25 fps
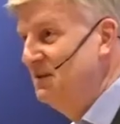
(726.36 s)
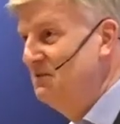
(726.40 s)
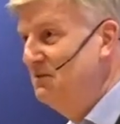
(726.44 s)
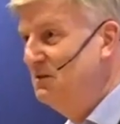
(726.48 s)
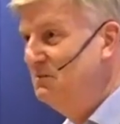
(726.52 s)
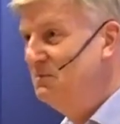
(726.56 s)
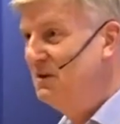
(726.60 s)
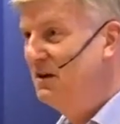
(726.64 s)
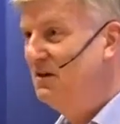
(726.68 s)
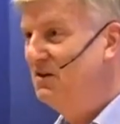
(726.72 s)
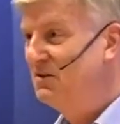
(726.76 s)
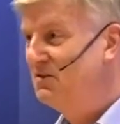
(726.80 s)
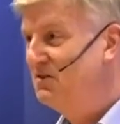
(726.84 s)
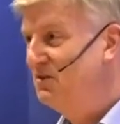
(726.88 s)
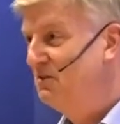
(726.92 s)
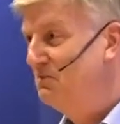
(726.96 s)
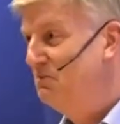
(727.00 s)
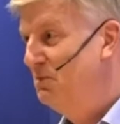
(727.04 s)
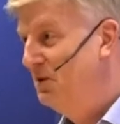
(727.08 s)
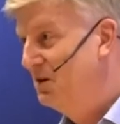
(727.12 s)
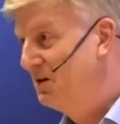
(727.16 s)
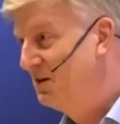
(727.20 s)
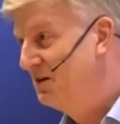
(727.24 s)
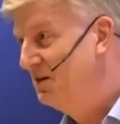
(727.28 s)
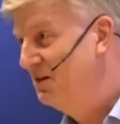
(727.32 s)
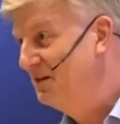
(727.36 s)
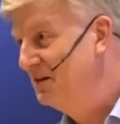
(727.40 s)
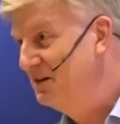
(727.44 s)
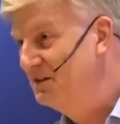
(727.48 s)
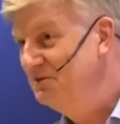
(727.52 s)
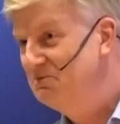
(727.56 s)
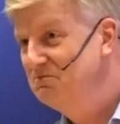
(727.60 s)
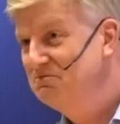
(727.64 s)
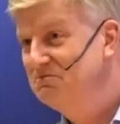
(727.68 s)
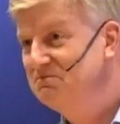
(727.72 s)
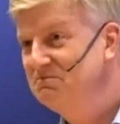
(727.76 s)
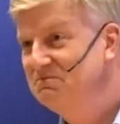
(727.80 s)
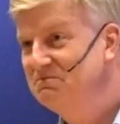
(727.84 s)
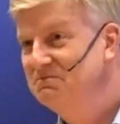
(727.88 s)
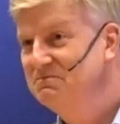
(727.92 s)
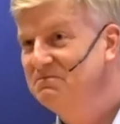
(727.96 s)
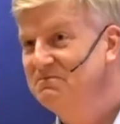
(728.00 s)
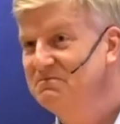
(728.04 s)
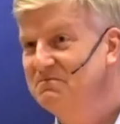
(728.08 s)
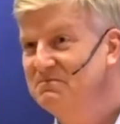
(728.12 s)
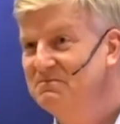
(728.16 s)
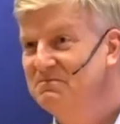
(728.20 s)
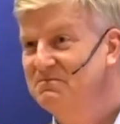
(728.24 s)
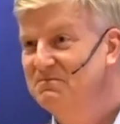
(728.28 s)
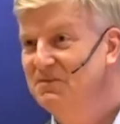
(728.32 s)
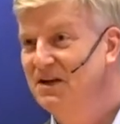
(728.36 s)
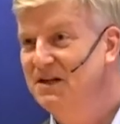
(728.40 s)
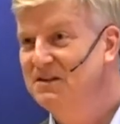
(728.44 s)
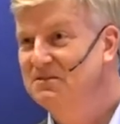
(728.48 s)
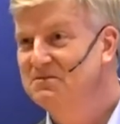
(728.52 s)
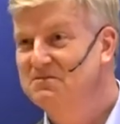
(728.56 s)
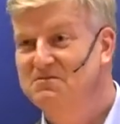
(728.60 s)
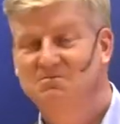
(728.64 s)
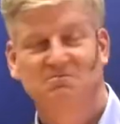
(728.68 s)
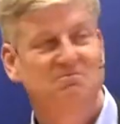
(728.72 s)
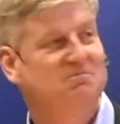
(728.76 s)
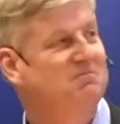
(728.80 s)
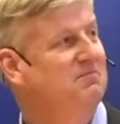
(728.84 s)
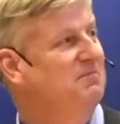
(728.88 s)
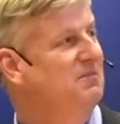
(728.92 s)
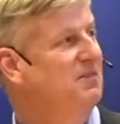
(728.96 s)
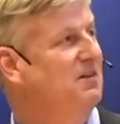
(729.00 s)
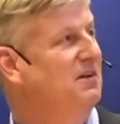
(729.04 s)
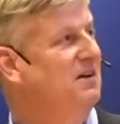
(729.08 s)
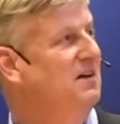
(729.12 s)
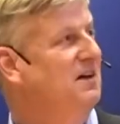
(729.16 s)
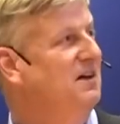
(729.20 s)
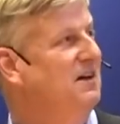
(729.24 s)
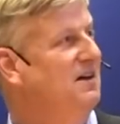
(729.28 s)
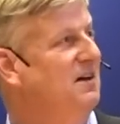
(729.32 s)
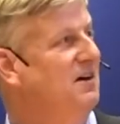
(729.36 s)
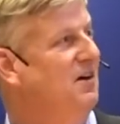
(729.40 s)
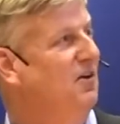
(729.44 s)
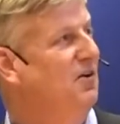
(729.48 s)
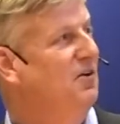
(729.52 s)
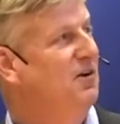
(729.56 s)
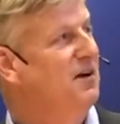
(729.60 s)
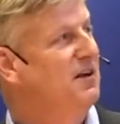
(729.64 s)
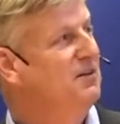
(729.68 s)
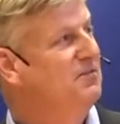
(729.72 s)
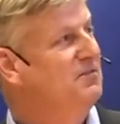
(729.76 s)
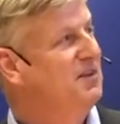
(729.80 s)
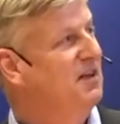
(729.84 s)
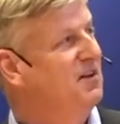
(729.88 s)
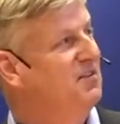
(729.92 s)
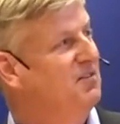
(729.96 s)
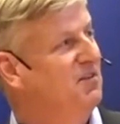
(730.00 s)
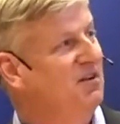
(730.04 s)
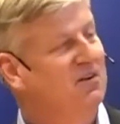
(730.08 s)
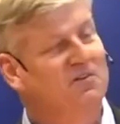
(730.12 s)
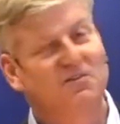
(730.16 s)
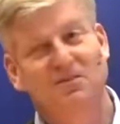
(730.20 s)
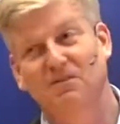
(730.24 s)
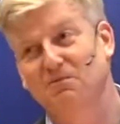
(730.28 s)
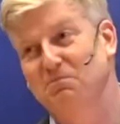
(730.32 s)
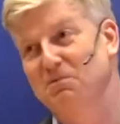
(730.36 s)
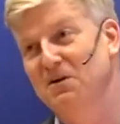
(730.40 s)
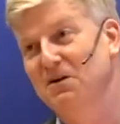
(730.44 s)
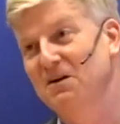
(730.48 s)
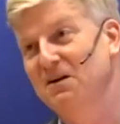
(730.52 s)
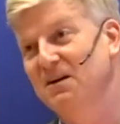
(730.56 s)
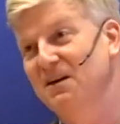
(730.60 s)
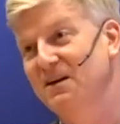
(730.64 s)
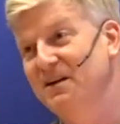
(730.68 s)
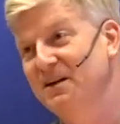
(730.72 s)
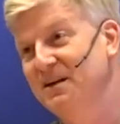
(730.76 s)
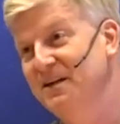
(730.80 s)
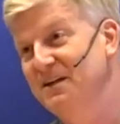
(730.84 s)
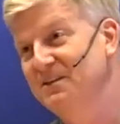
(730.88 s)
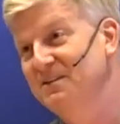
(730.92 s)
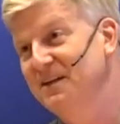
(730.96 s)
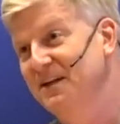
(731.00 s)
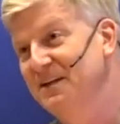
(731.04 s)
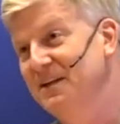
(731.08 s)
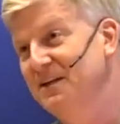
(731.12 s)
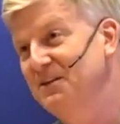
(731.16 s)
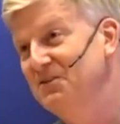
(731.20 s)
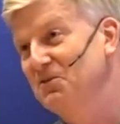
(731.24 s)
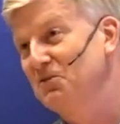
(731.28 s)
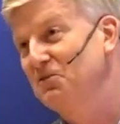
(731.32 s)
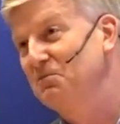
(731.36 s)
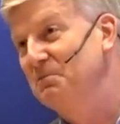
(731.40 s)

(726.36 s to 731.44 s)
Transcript: there will be lots of burglary, right? Or if there's lots of burglary, they need to